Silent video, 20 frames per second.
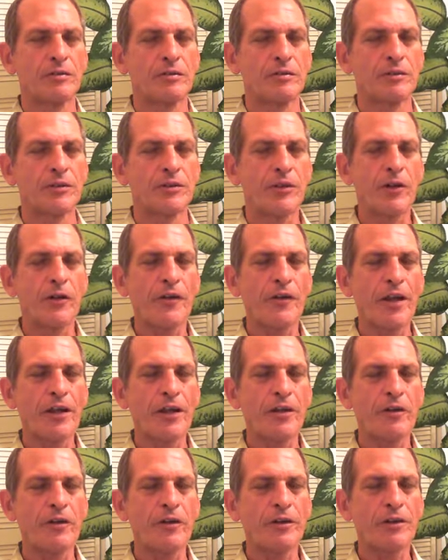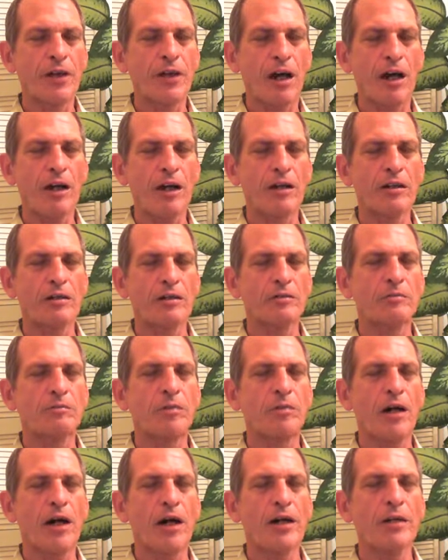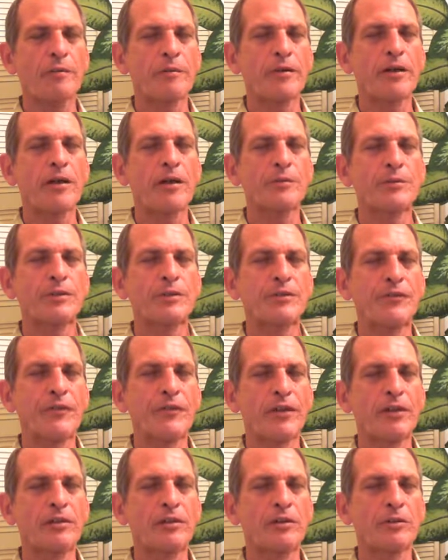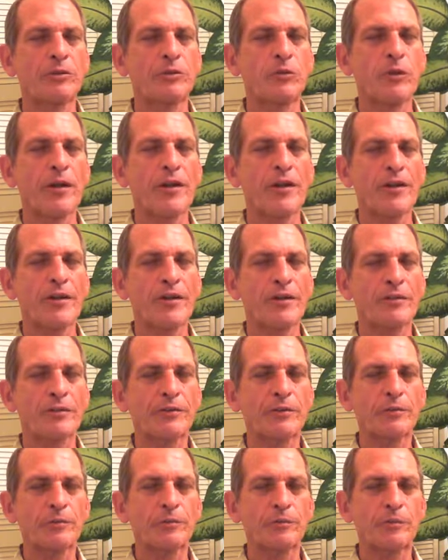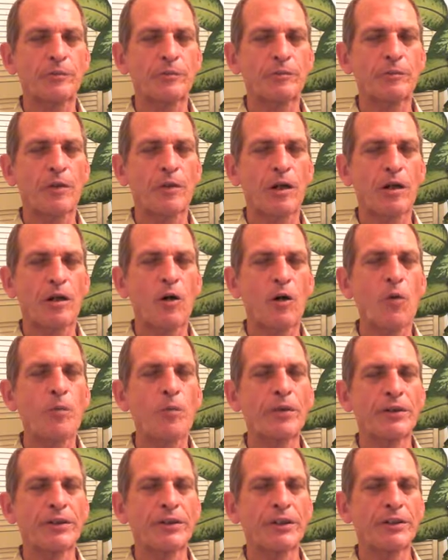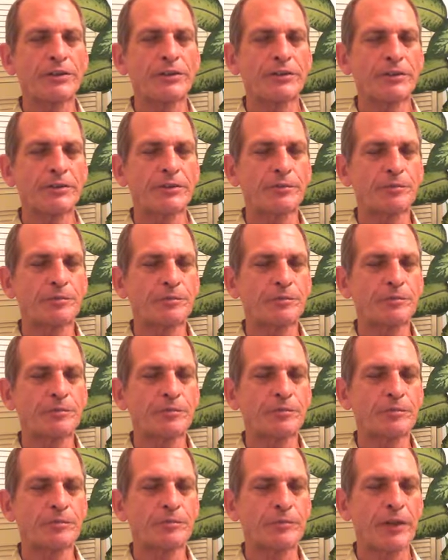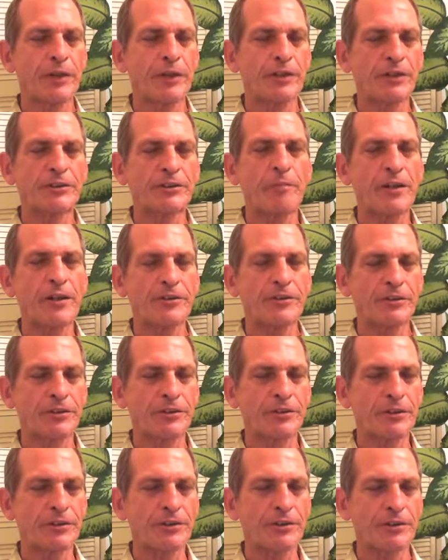So your entire body becomes filled with openness and spaciousness.